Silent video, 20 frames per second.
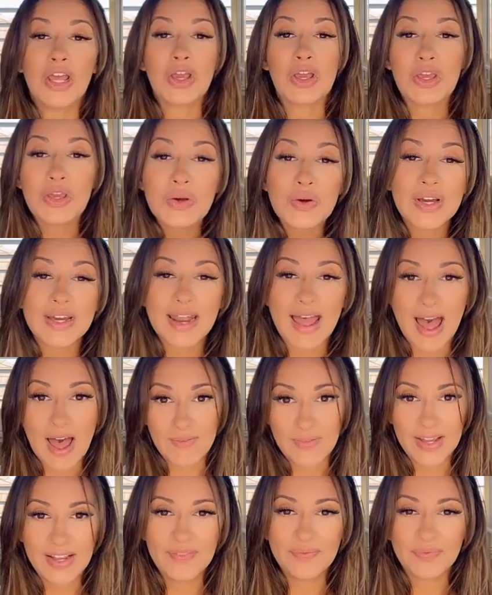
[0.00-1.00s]
You can
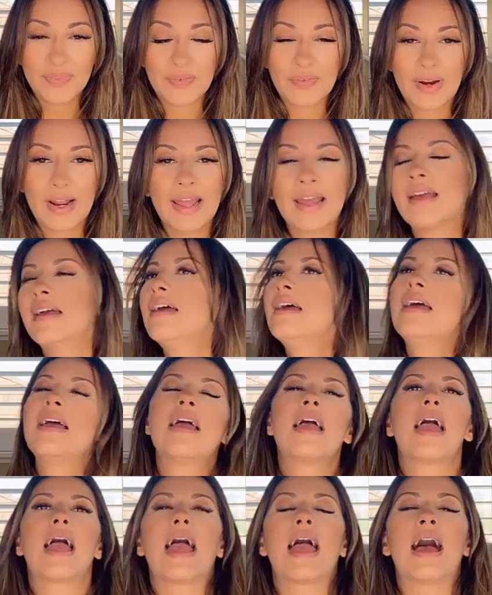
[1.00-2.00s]
have it, right?
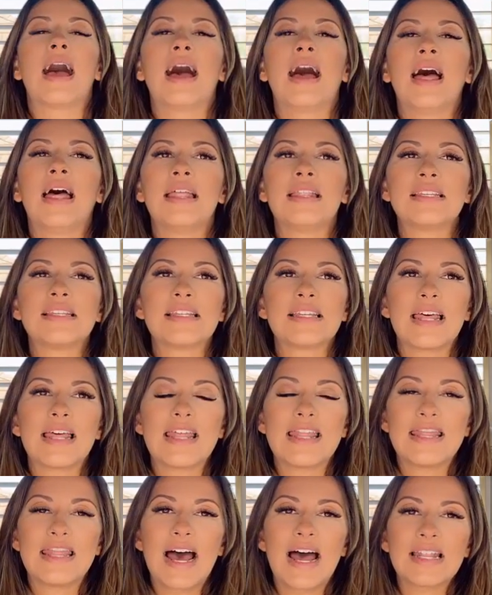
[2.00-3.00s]
And
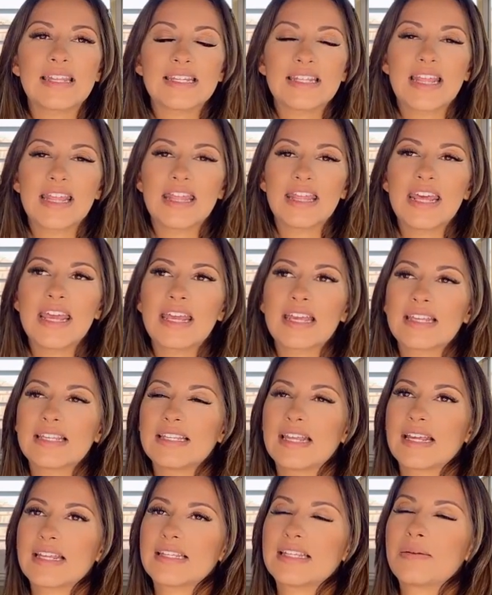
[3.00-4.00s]
that's the thing, is
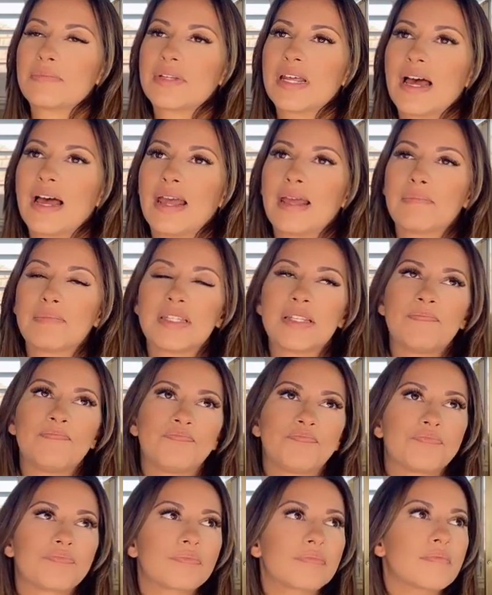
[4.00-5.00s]
like sometimes,
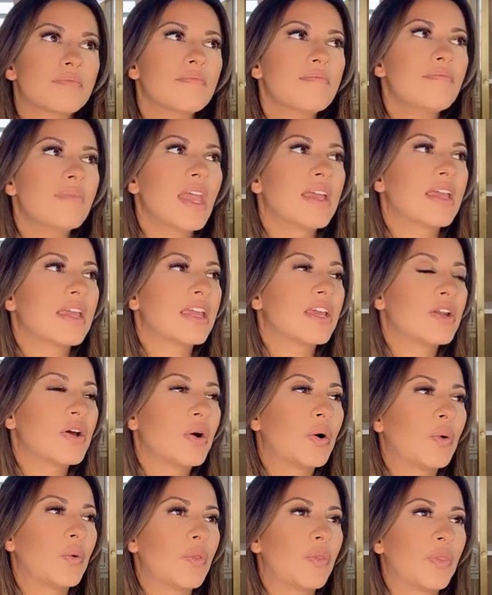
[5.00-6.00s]

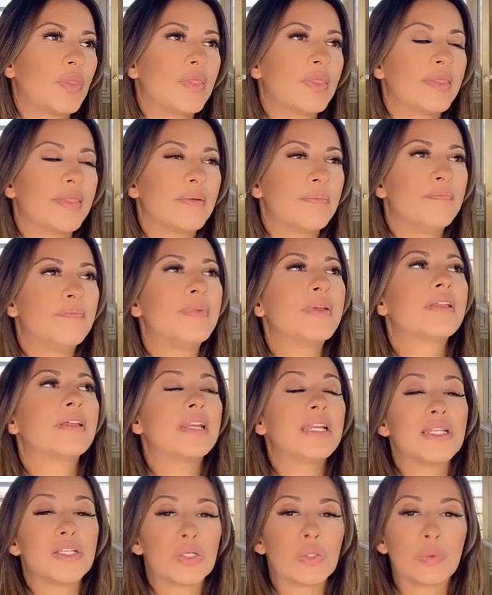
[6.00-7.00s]
the
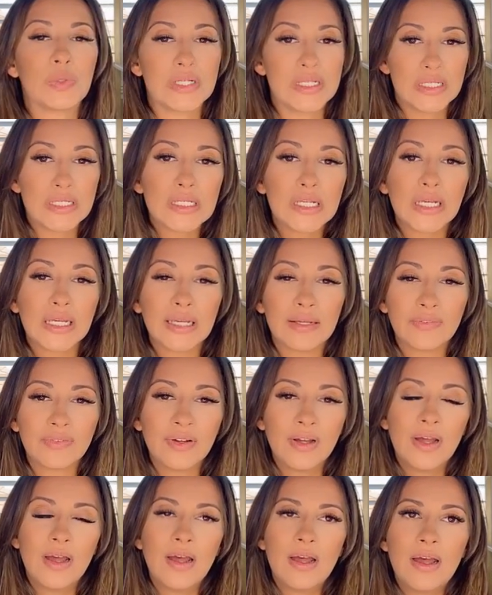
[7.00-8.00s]
ability to receive
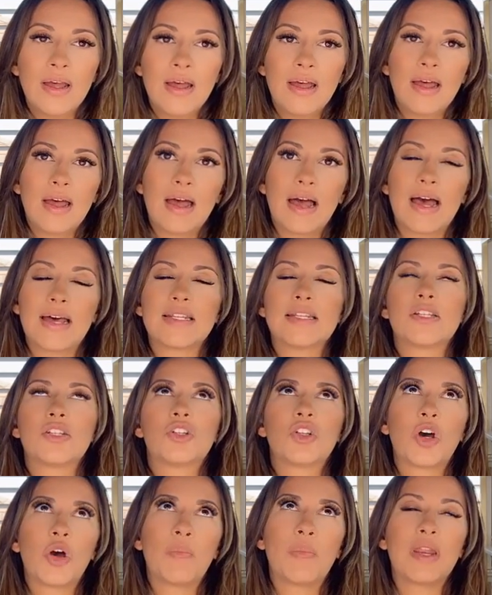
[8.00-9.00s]
has
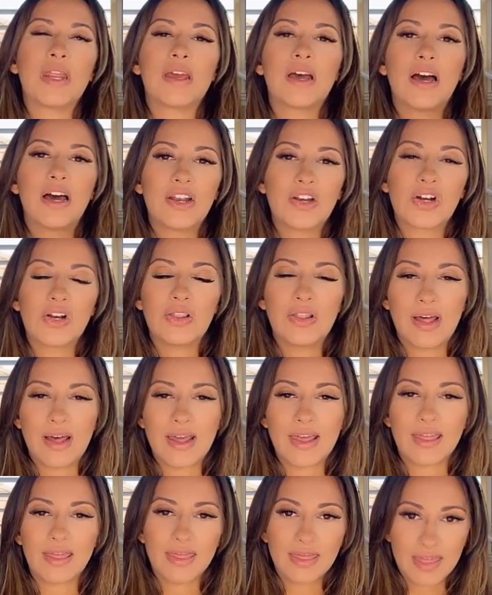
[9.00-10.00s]
so many
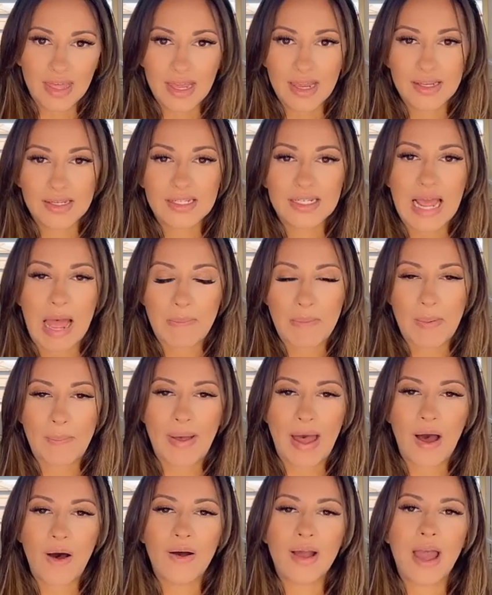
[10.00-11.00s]
underlying things come
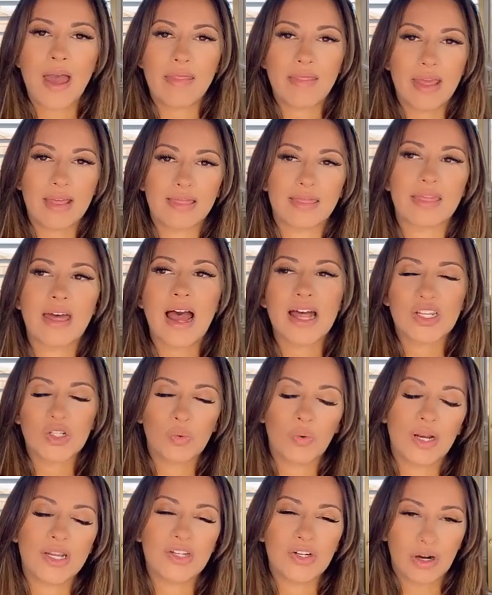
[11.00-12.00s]
about. And like, that's
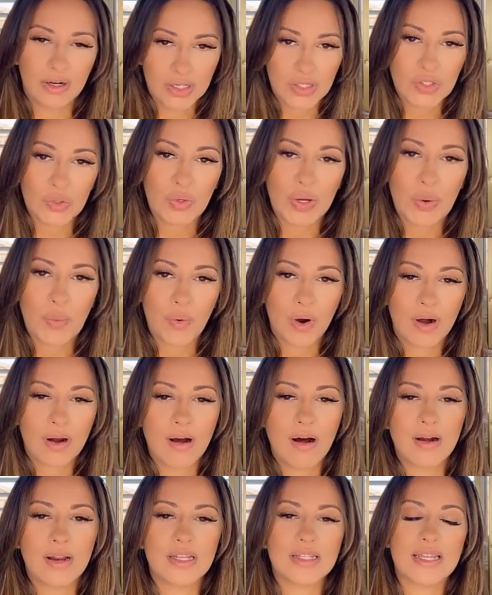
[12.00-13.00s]
what I started doing work
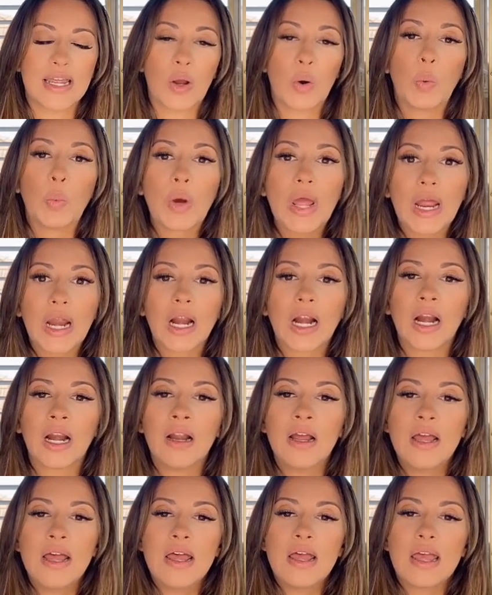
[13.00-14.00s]
on, is like,
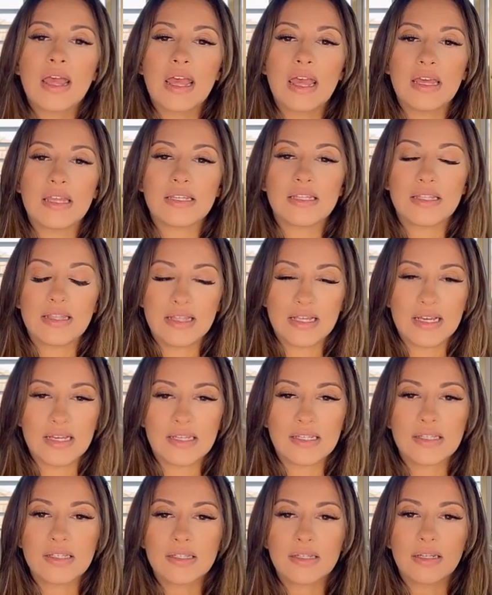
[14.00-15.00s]
where is
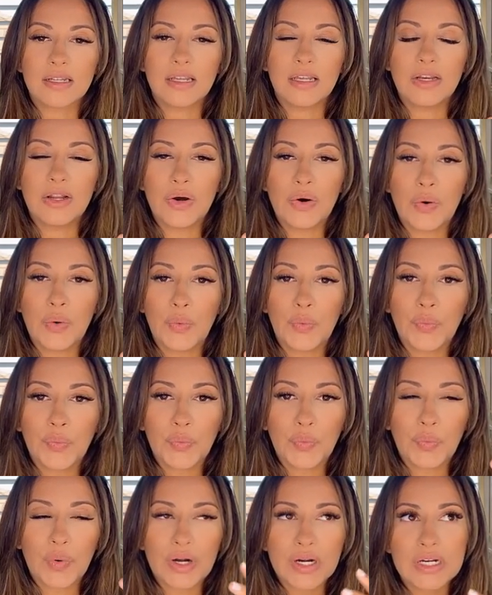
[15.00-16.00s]
this,
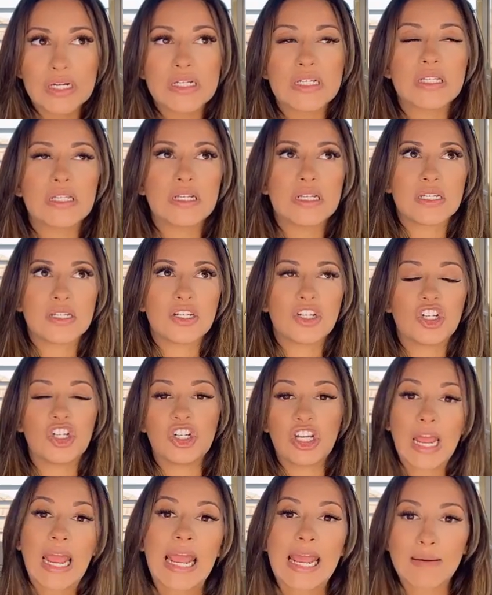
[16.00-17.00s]
where is this
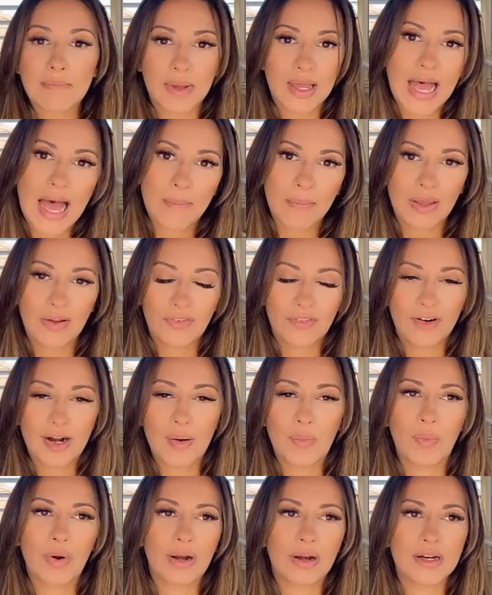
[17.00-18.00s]
shame coming
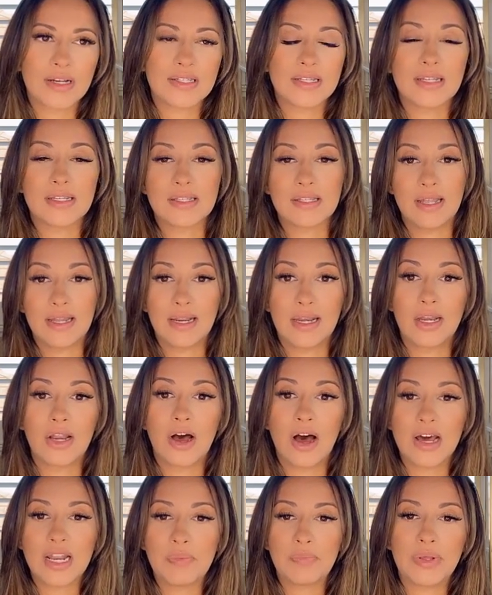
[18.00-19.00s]
from? Where is this like
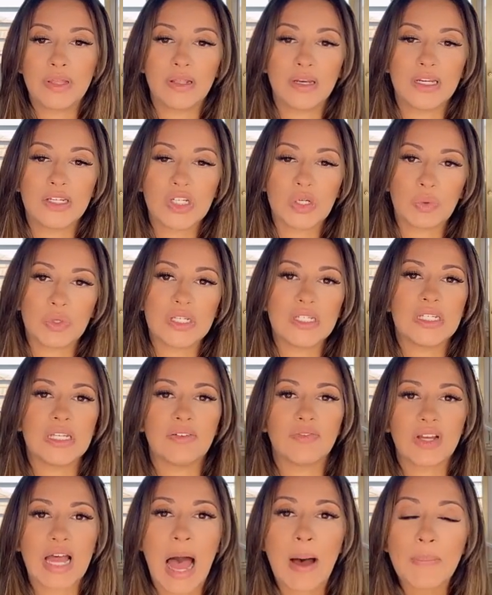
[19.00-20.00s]
non-ability to
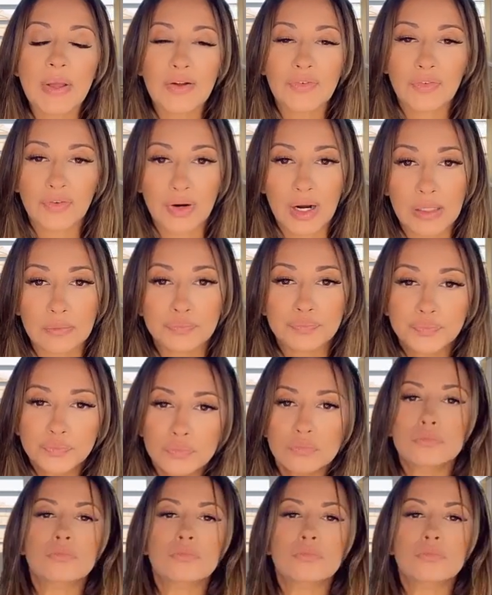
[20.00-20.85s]
receive coming from?